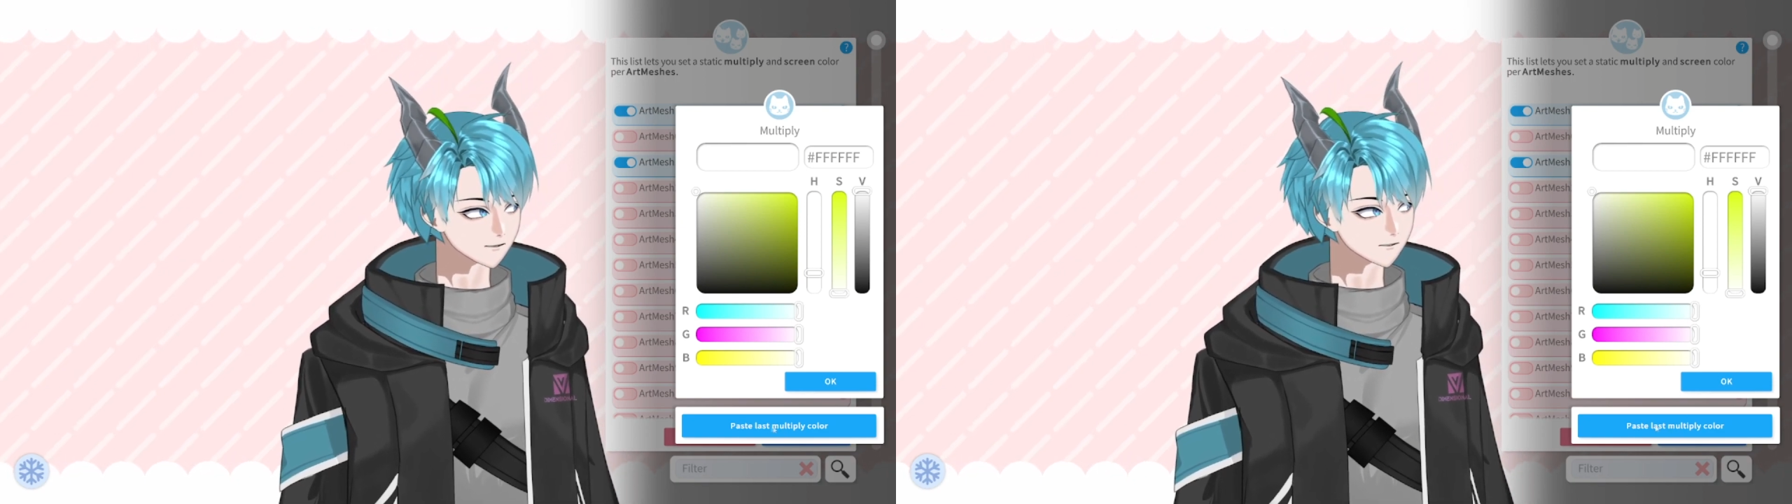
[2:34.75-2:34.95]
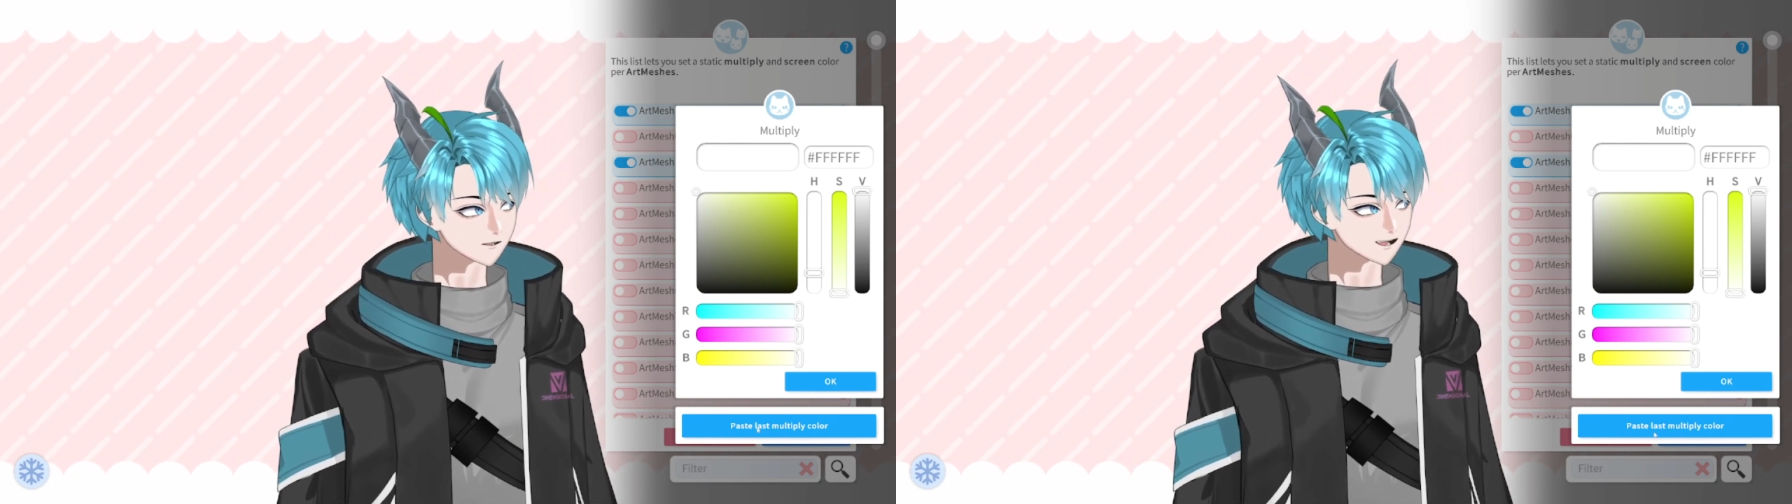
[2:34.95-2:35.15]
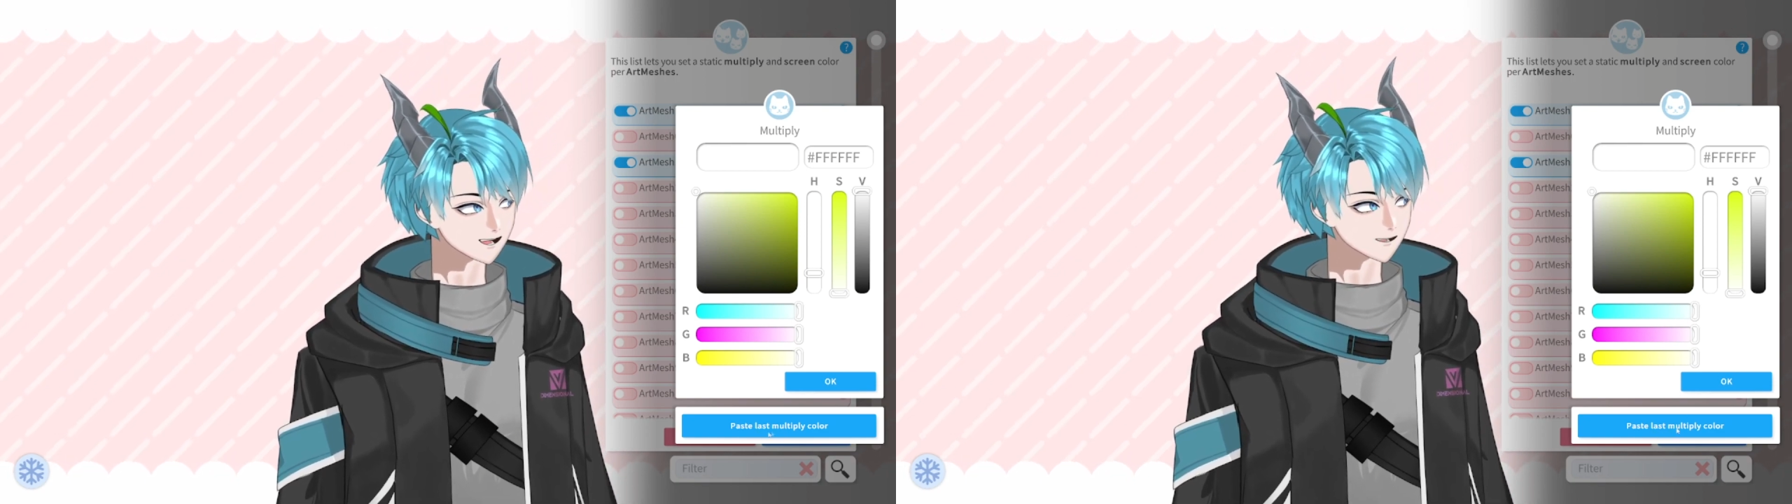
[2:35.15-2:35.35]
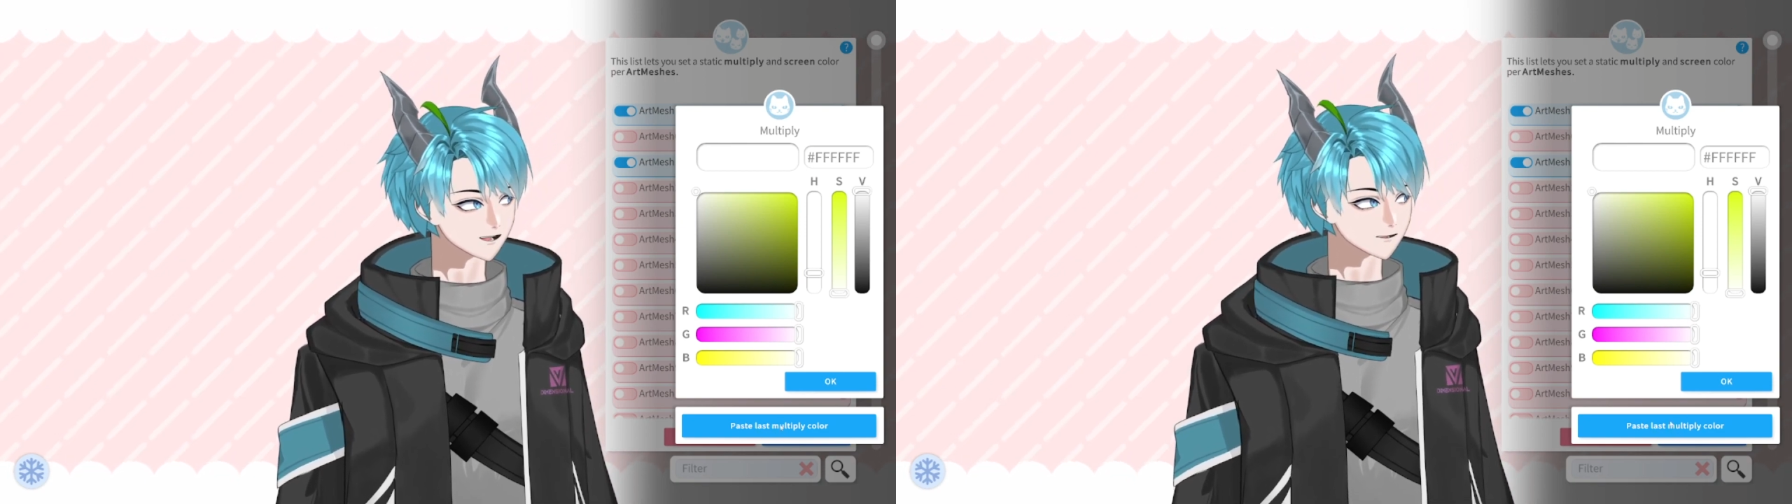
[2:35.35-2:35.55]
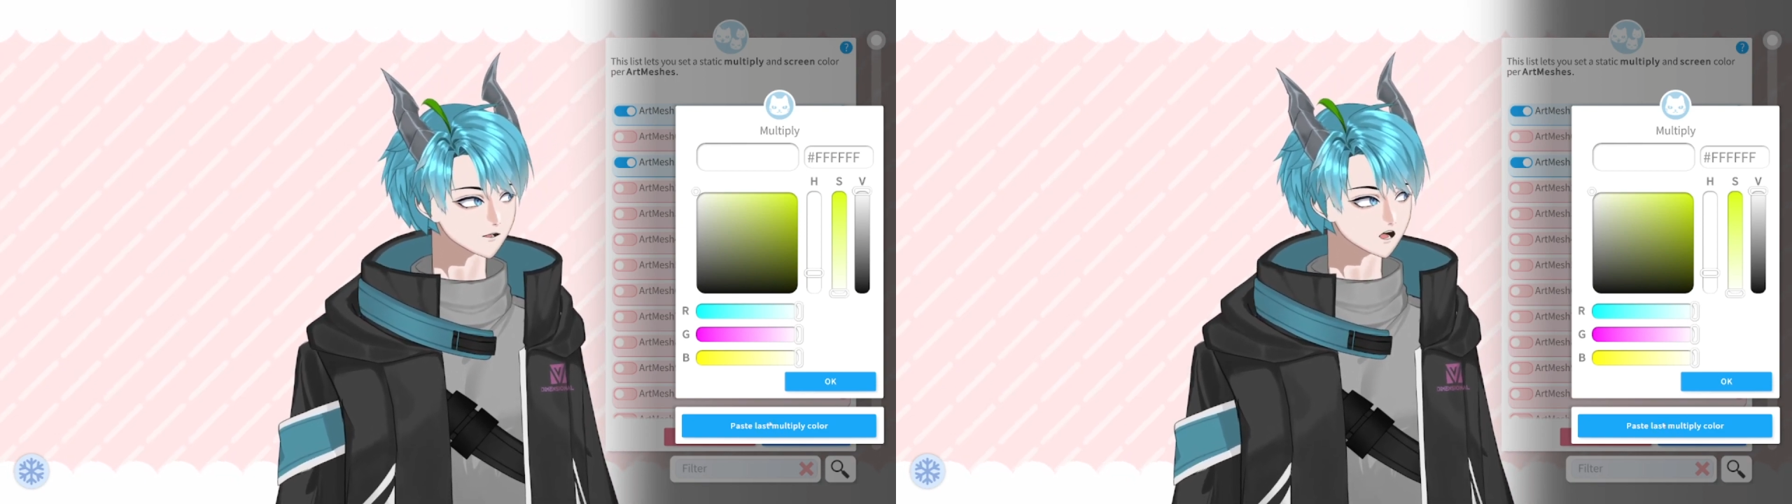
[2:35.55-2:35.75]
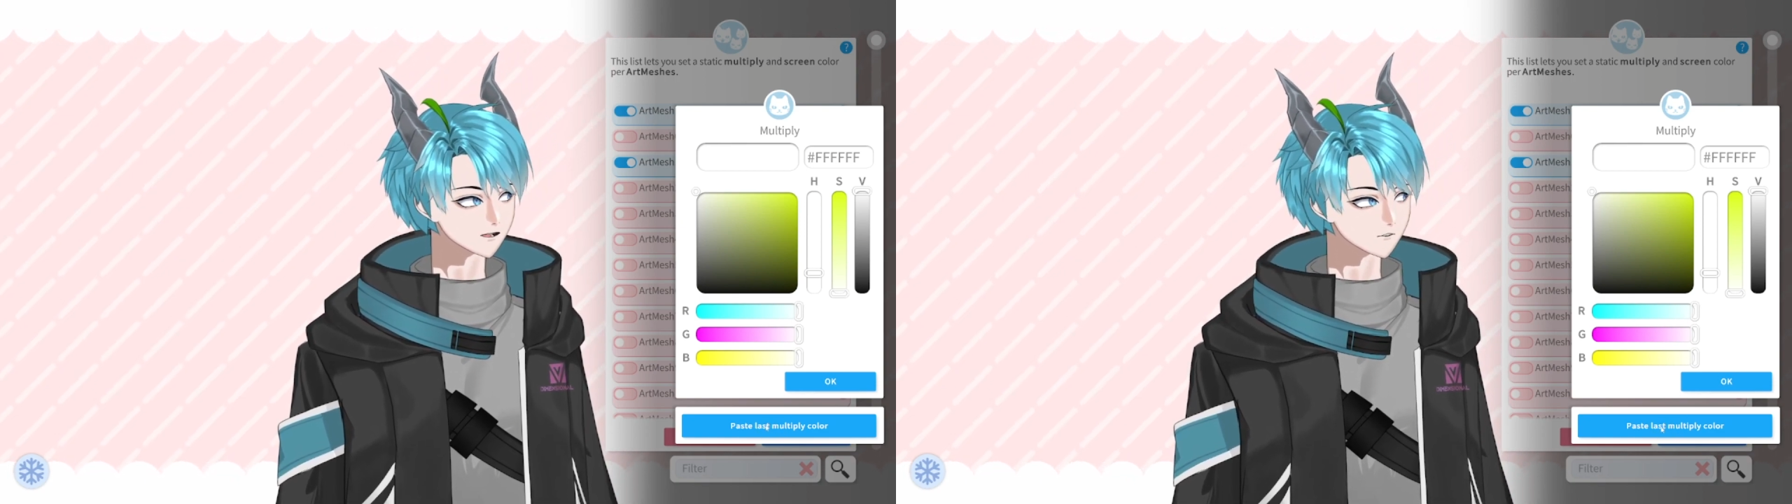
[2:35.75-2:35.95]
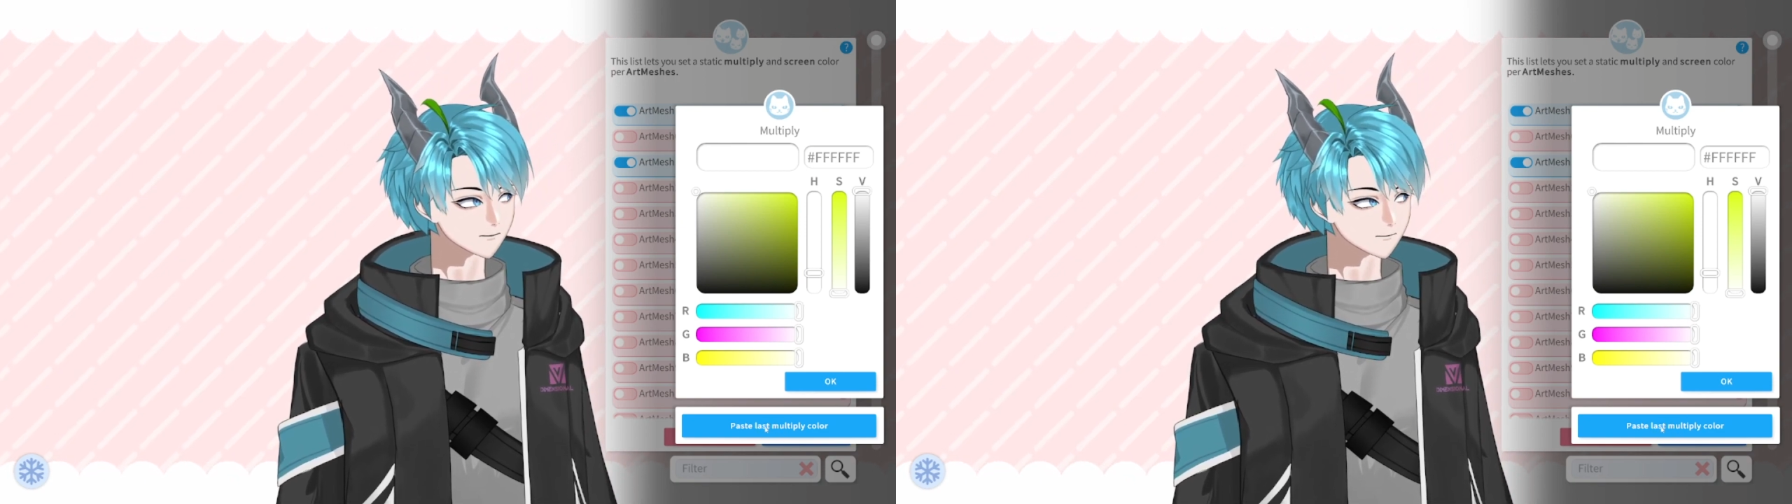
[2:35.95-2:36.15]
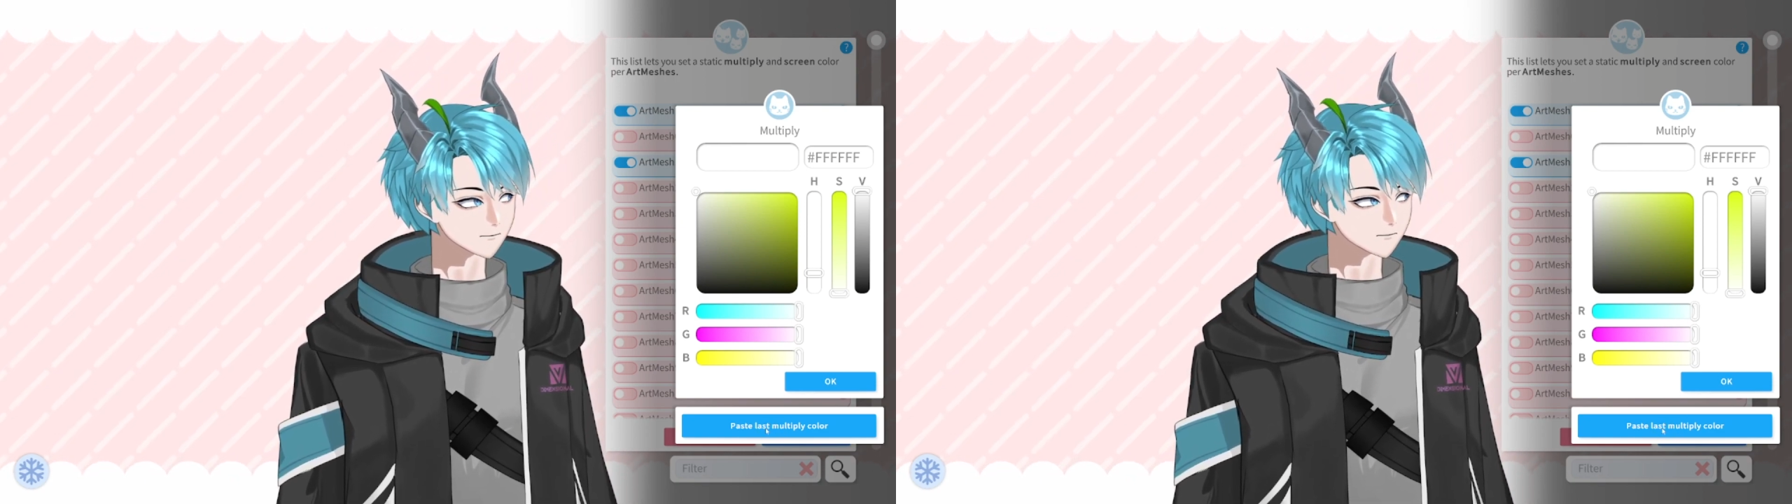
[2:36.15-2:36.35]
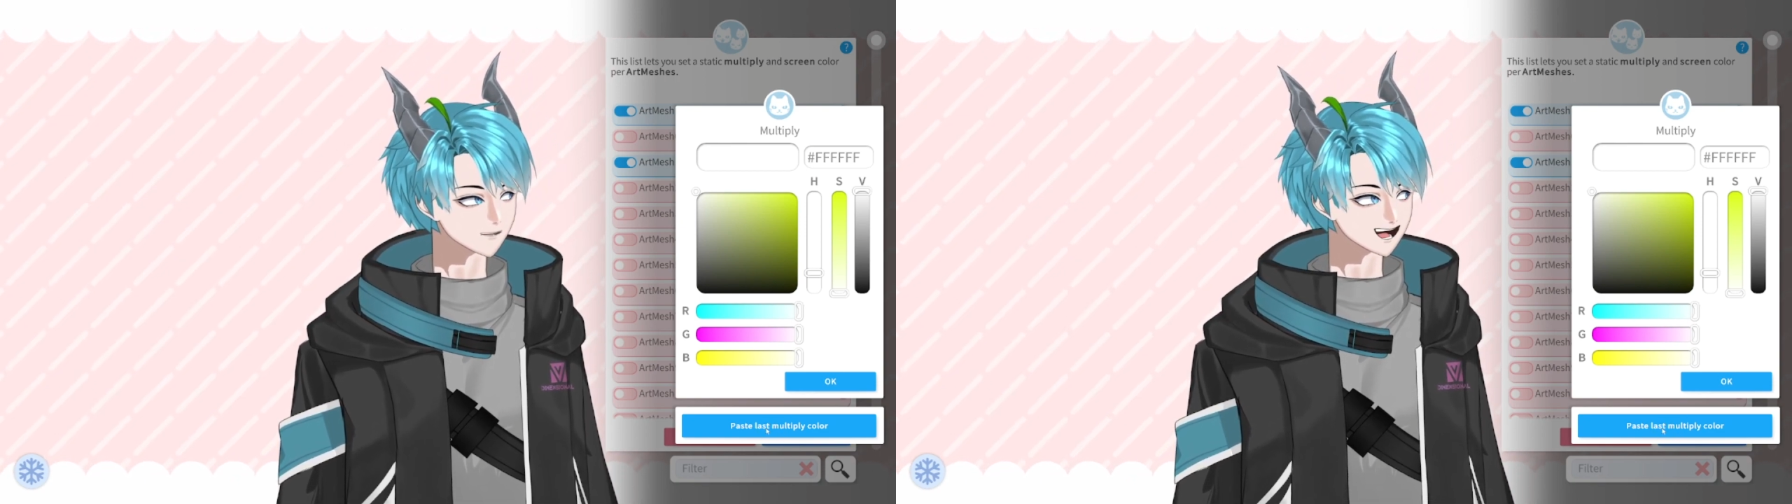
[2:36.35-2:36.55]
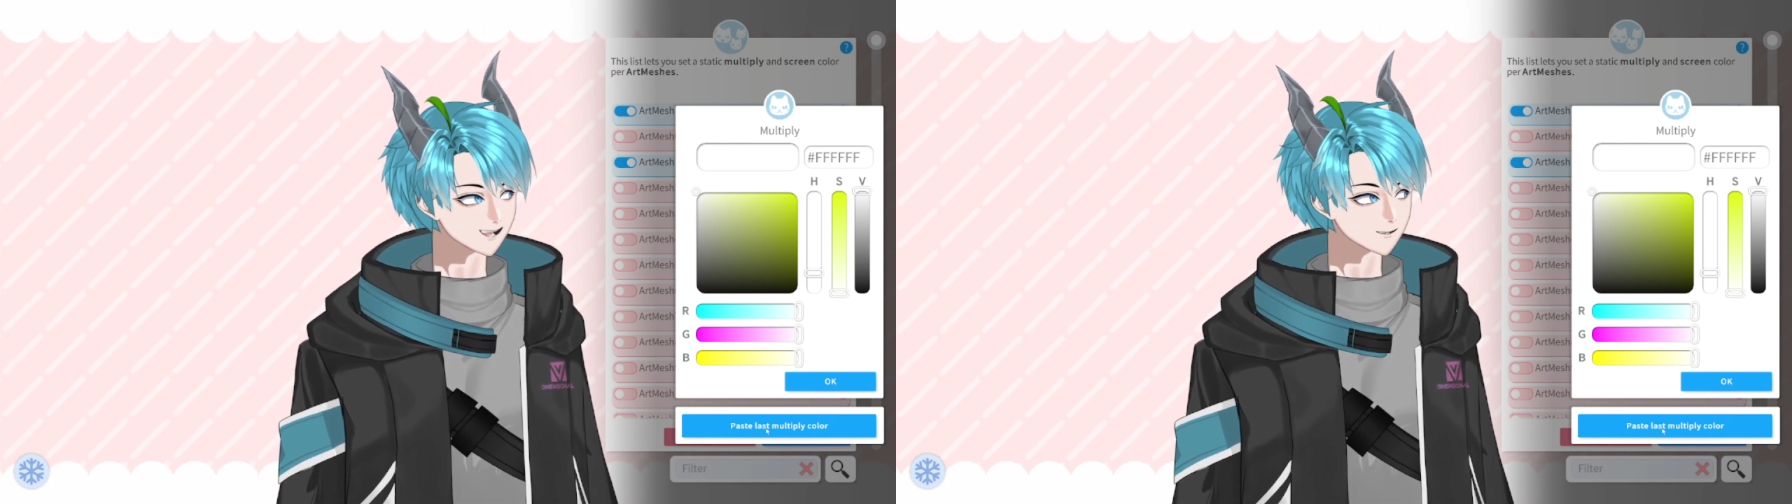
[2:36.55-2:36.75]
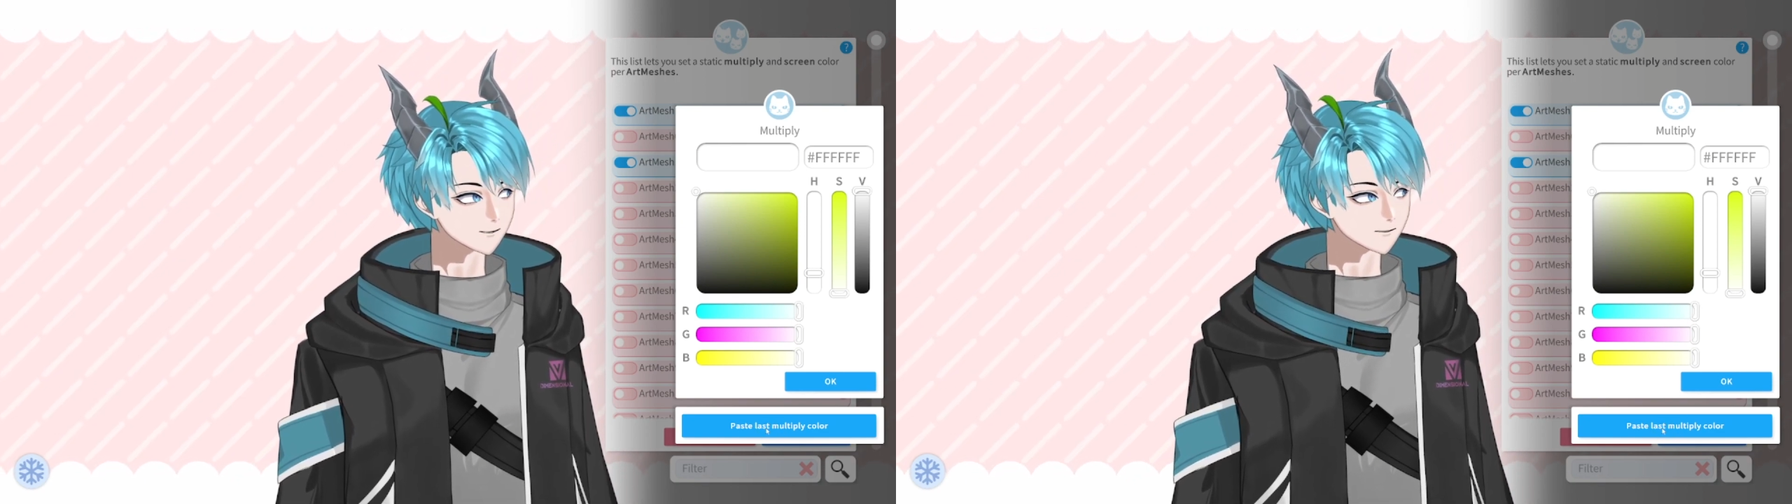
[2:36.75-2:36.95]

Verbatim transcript: we can click on Paste